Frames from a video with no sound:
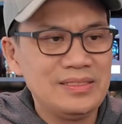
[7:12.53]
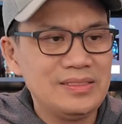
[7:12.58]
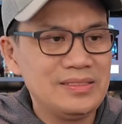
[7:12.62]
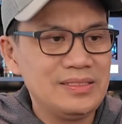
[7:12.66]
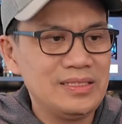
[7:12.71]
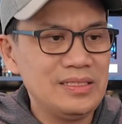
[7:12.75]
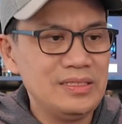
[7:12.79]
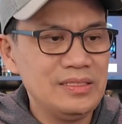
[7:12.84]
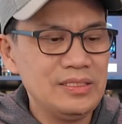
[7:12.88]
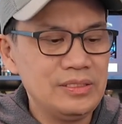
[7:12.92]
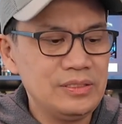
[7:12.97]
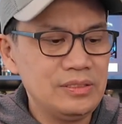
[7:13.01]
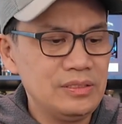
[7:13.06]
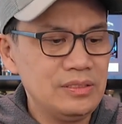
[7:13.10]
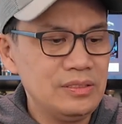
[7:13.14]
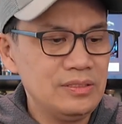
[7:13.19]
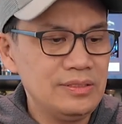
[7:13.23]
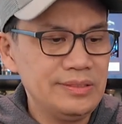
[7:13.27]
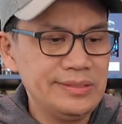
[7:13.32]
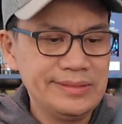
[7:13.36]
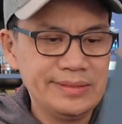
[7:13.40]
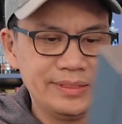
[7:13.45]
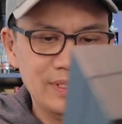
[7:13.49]

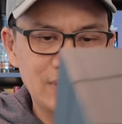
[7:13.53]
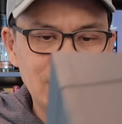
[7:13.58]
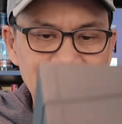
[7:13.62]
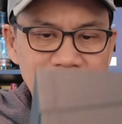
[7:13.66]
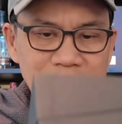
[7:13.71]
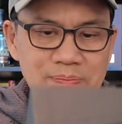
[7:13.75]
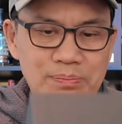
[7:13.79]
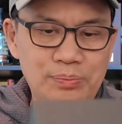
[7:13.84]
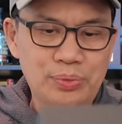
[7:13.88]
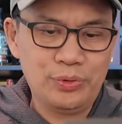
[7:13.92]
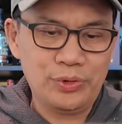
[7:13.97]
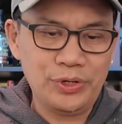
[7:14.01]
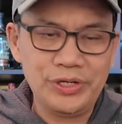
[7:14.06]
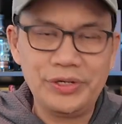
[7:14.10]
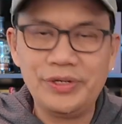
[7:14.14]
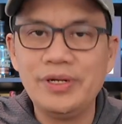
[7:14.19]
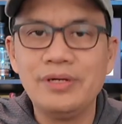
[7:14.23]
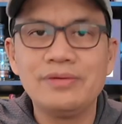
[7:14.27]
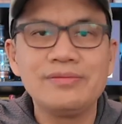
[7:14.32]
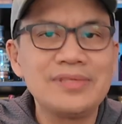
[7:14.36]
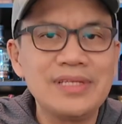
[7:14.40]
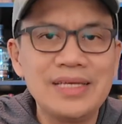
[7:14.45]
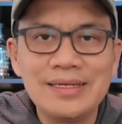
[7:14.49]
little pour your
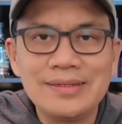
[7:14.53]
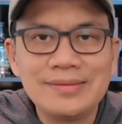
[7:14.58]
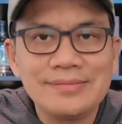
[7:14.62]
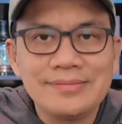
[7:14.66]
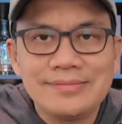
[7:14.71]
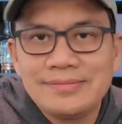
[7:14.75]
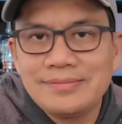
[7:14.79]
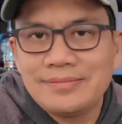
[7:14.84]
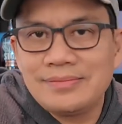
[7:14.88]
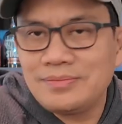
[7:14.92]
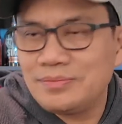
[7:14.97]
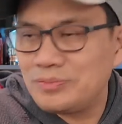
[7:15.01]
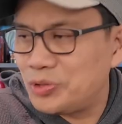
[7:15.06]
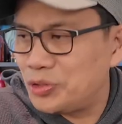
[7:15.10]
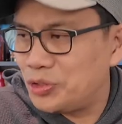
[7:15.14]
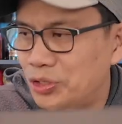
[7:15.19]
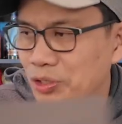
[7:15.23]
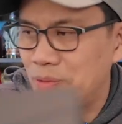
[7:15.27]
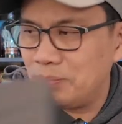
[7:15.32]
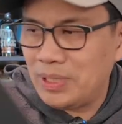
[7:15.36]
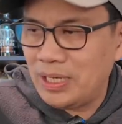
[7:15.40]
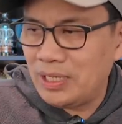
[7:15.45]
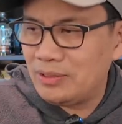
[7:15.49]
own thing, pour
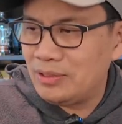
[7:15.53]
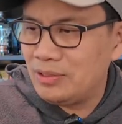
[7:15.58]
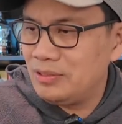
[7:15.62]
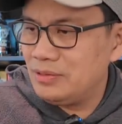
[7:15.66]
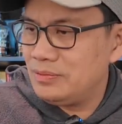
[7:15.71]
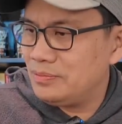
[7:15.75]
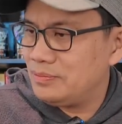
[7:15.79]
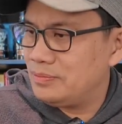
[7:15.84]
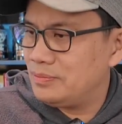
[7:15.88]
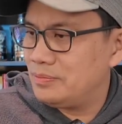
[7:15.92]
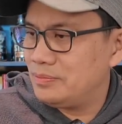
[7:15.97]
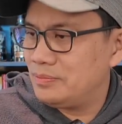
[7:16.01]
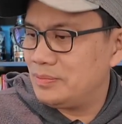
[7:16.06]
your own bottle.